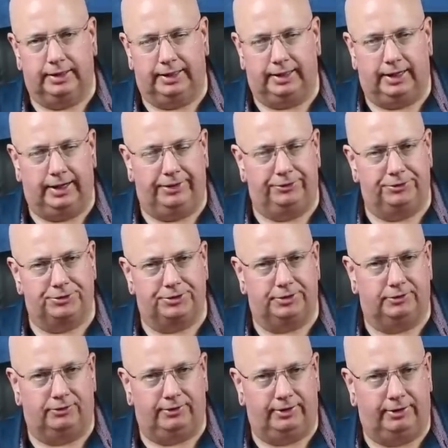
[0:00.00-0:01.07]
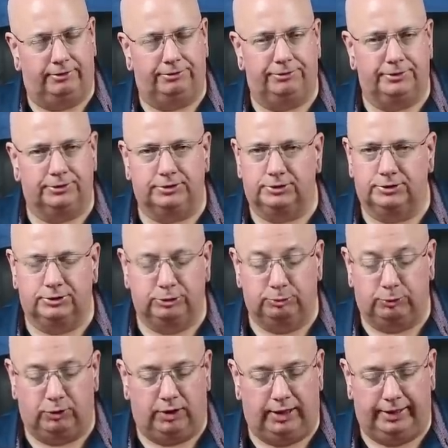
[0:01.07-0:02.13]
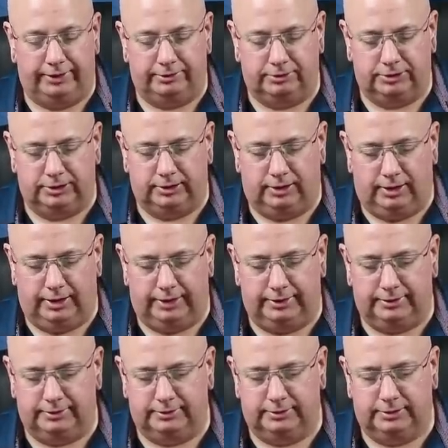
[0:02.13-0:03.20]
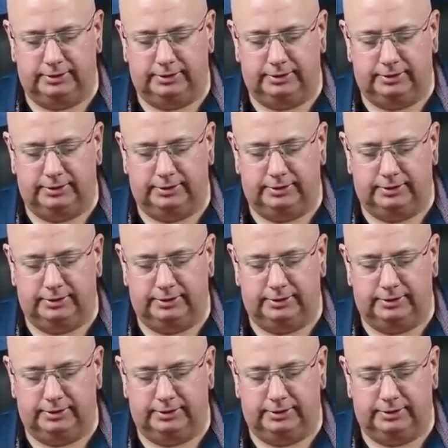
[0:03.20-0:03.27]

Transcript: and hydrogen itself is just super high energy light.